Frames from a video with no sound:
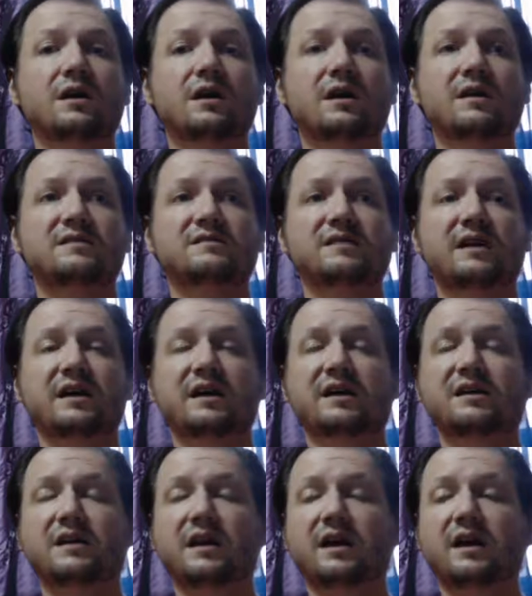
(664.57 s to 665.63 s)
and
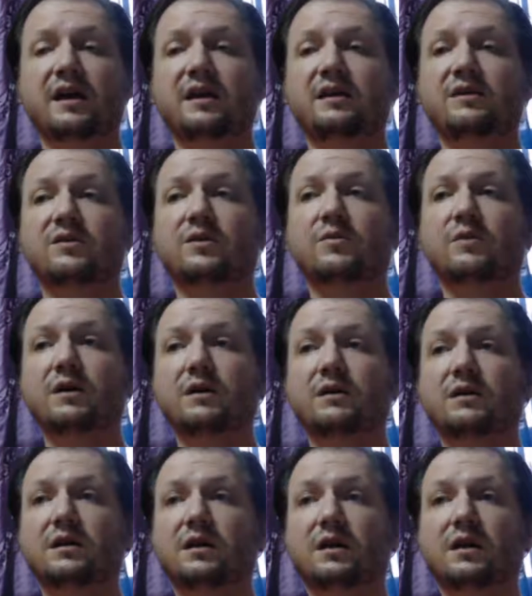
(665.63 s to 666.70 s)
saying, hey, you know what?
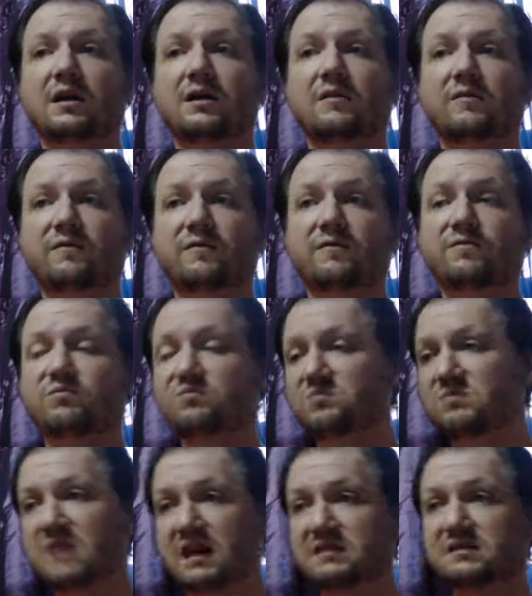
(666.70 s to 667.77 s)
If
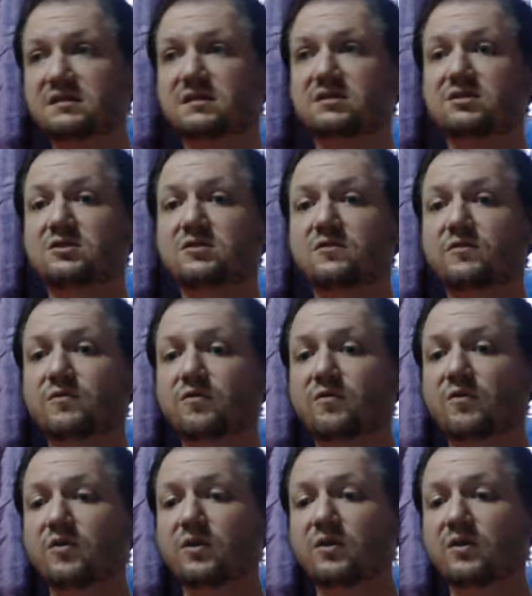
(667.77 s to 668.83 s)
that's an issue
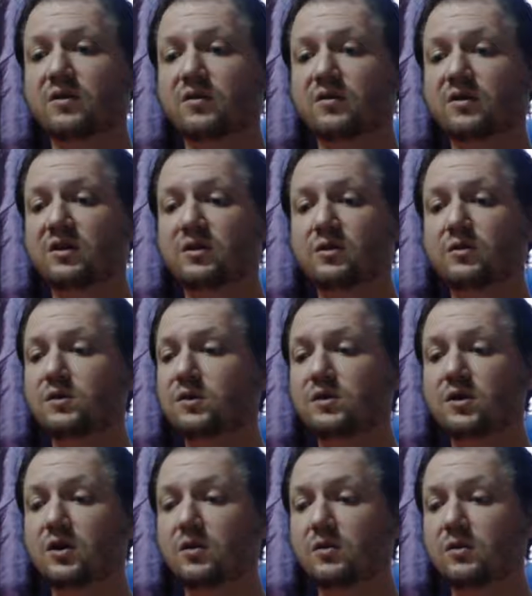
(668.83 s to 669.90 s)
for you, you
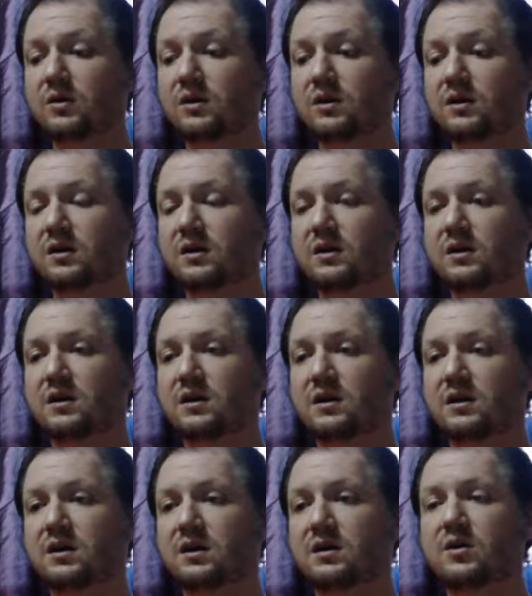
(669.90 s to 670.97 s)
know,
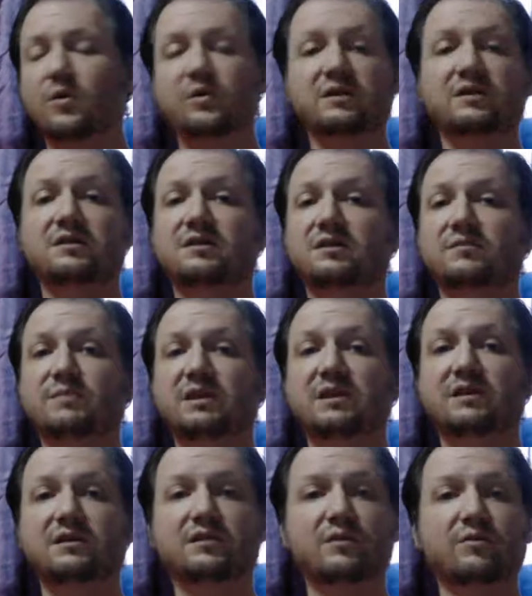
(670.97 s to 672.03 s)
going into the be-
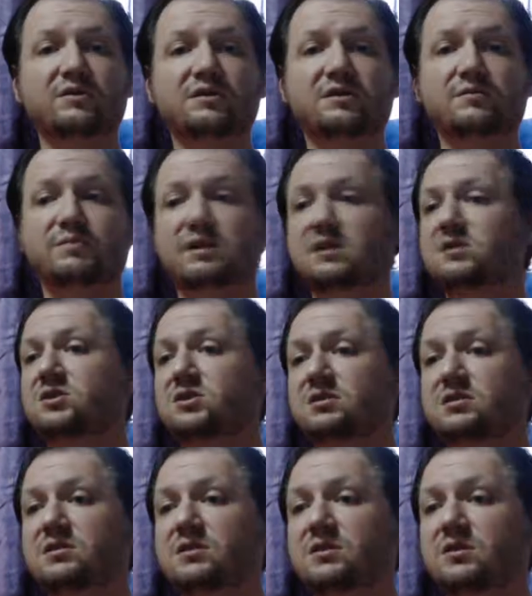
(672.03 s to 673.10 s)
going to the beach
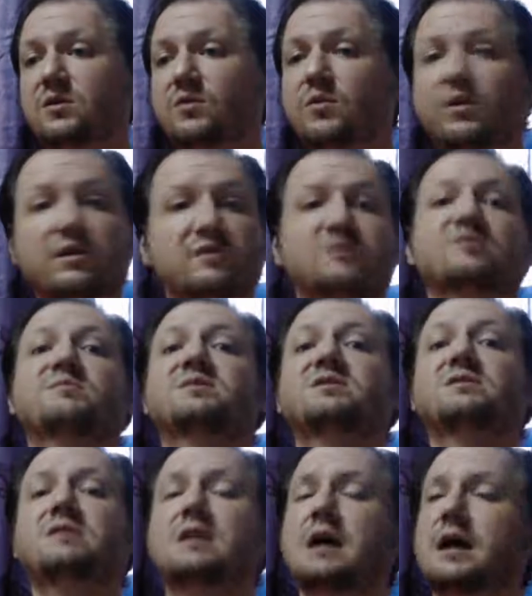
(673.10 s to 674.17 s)
wearing a
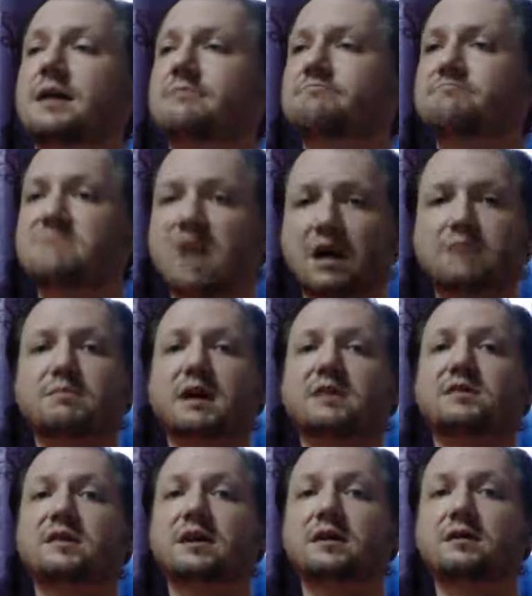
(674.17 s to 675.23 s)
swimsuit, not a bad
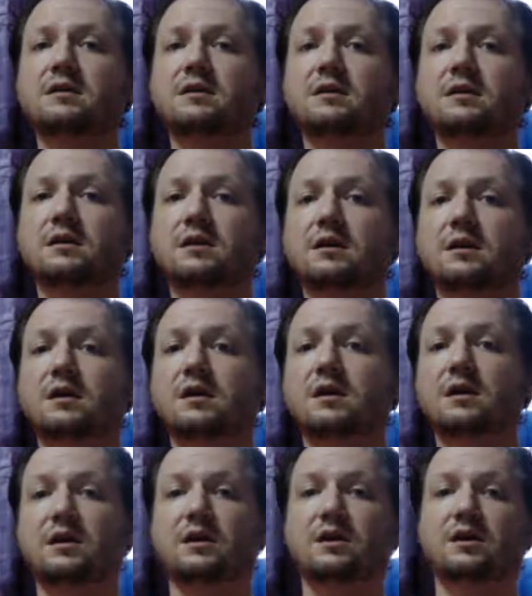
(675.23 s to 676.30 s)
thing.
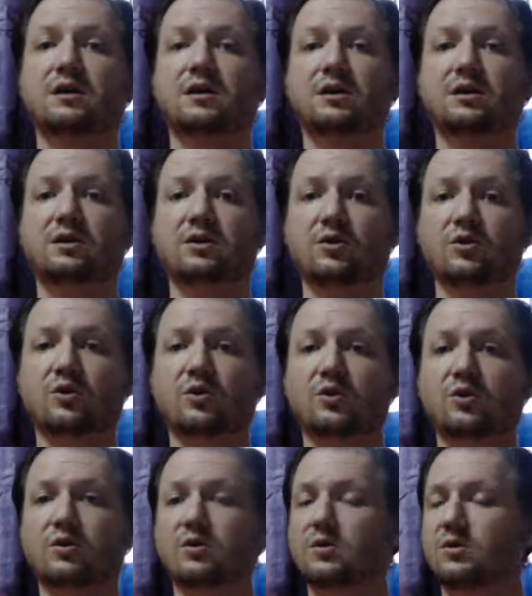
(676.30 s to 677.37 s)

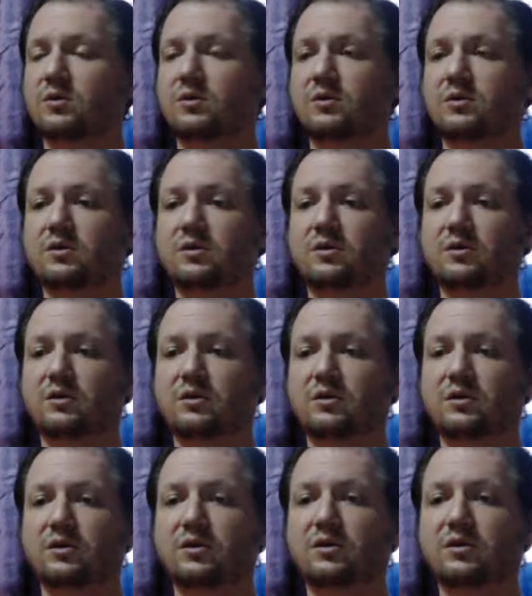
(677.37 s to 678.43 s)
You're
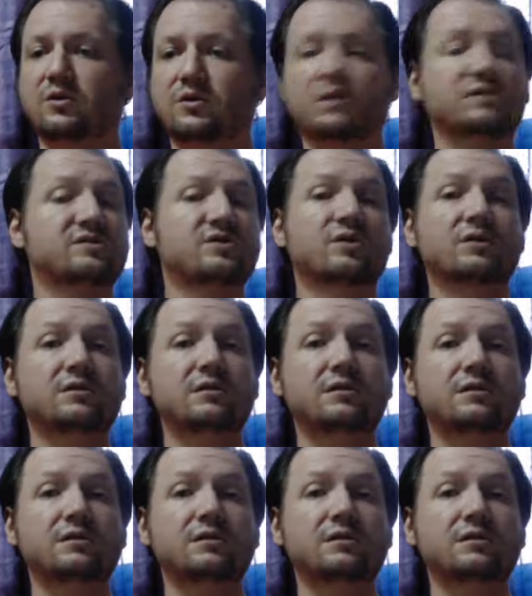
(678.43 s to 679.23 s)
you're concerned.